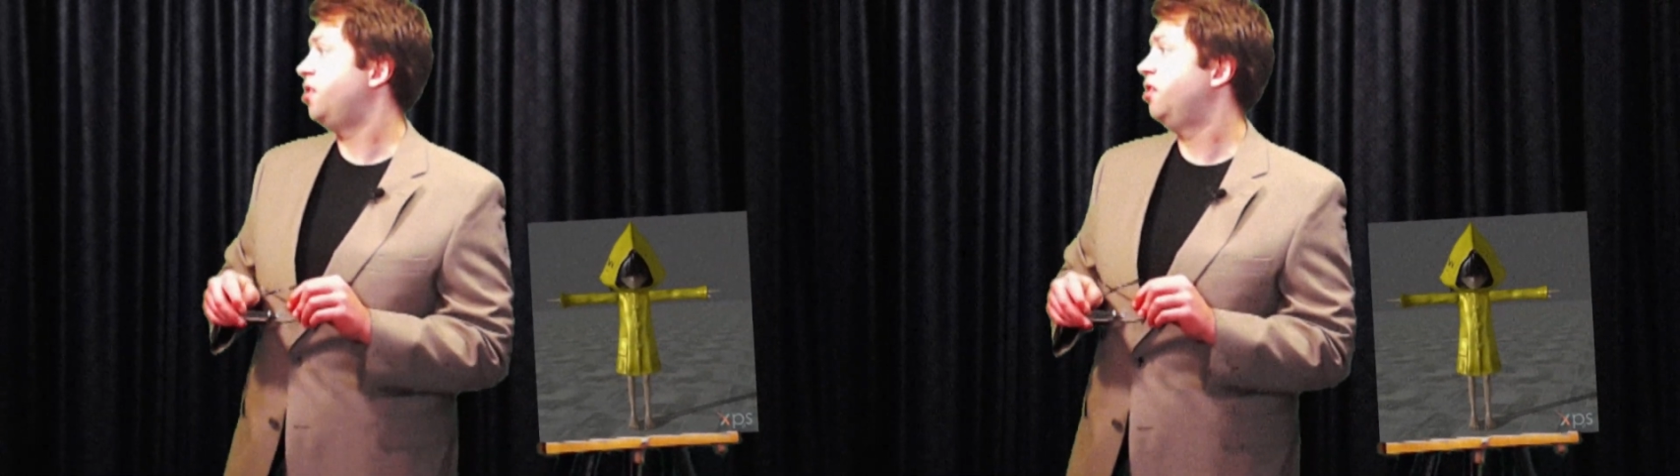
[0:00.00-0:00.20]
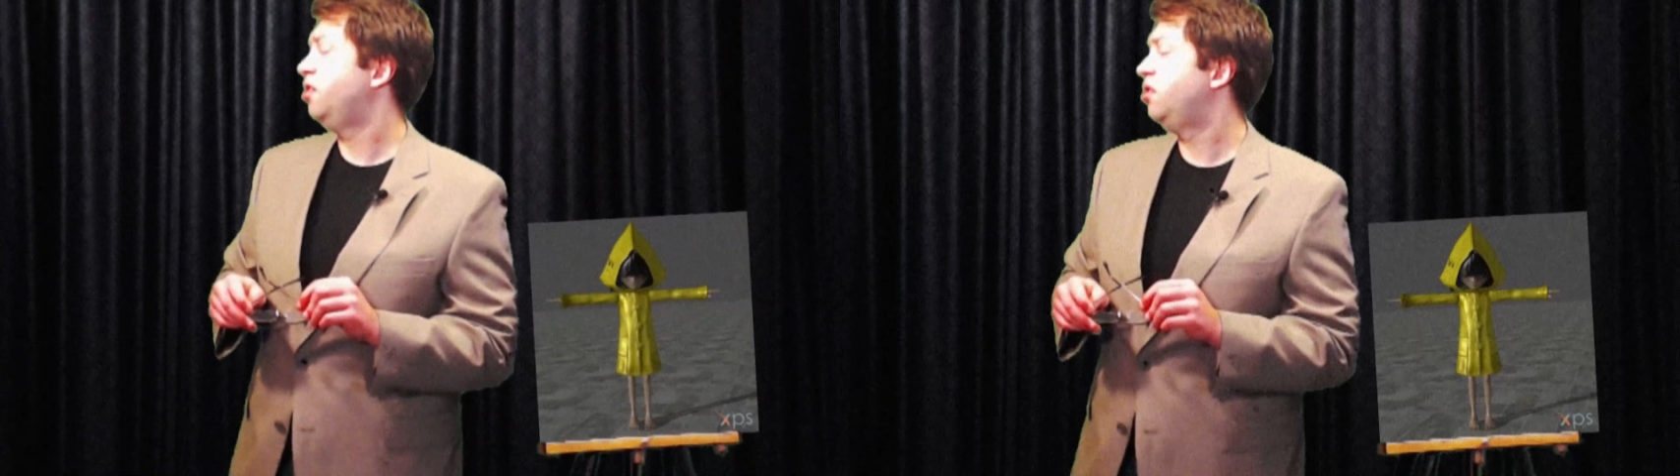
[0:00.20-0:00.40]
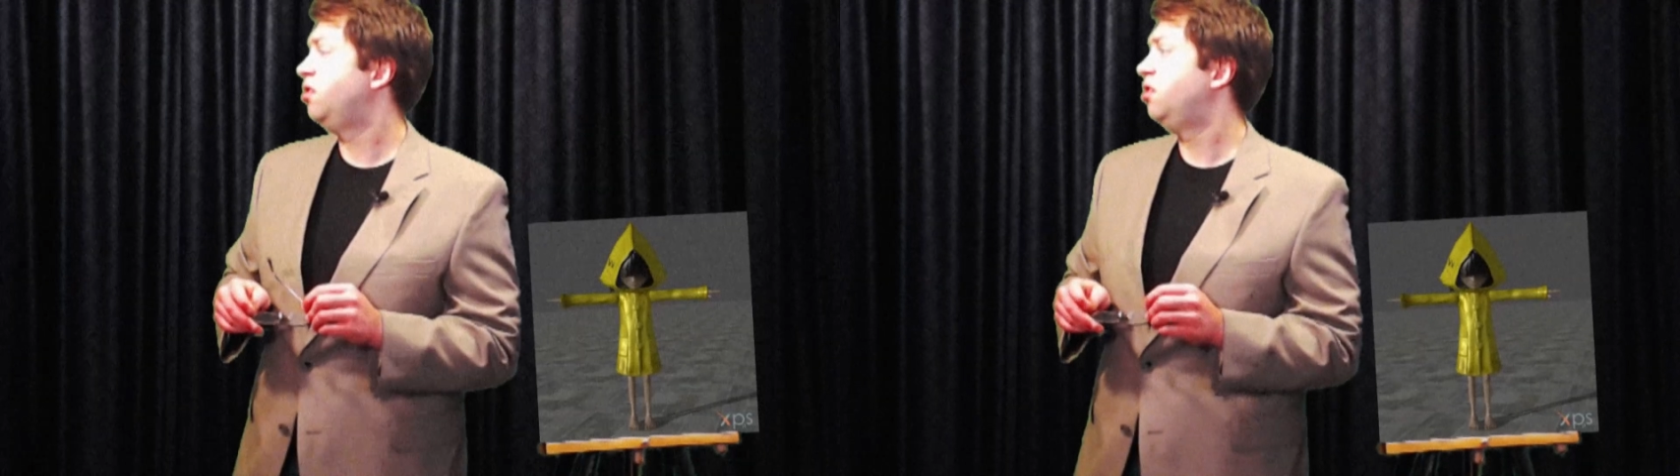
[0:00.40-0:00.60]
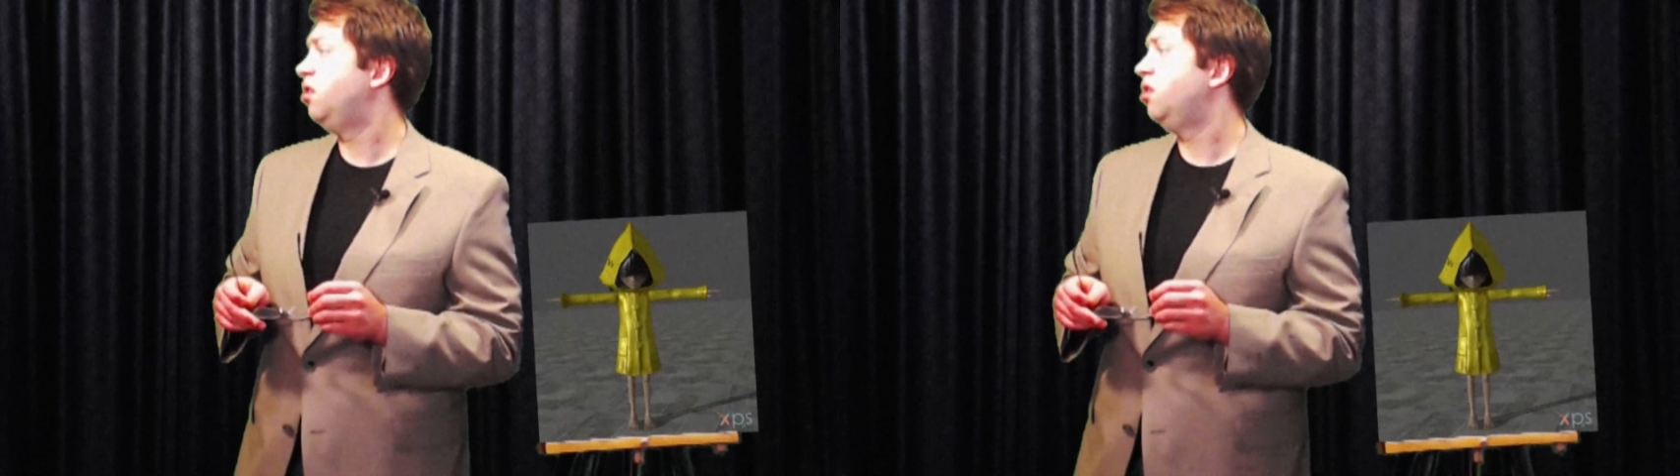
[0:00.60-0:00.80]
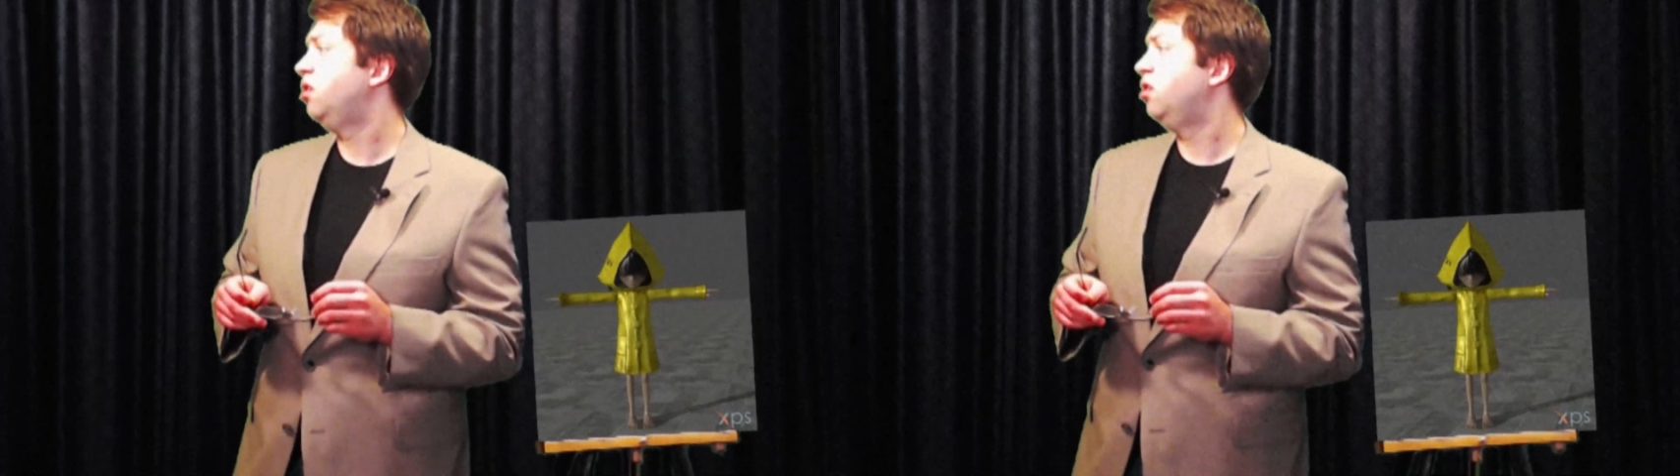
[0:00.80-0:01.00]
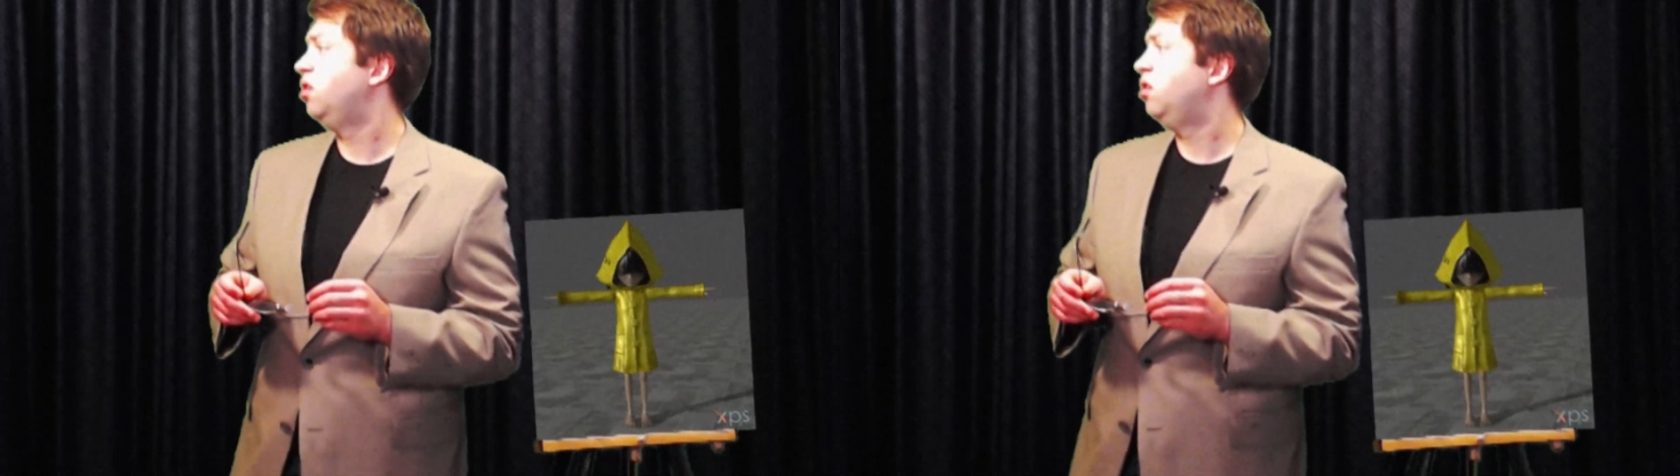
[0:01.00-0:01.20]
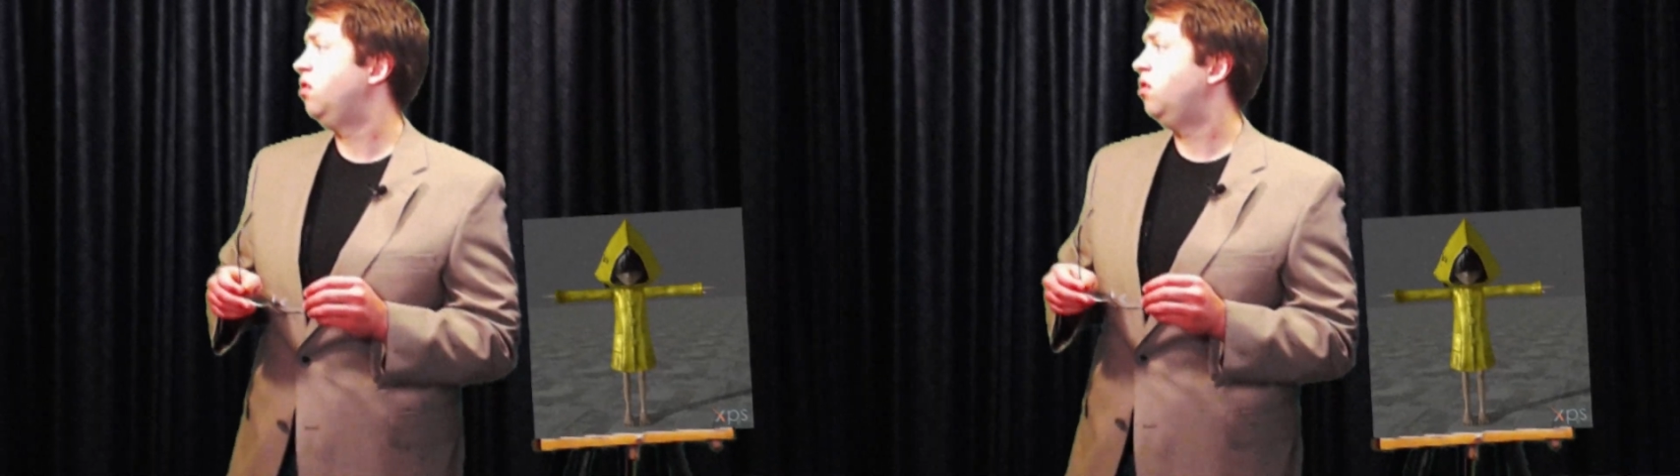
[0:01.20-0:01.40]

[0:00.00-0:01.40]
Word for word: Well, yeah, I mean, I guess I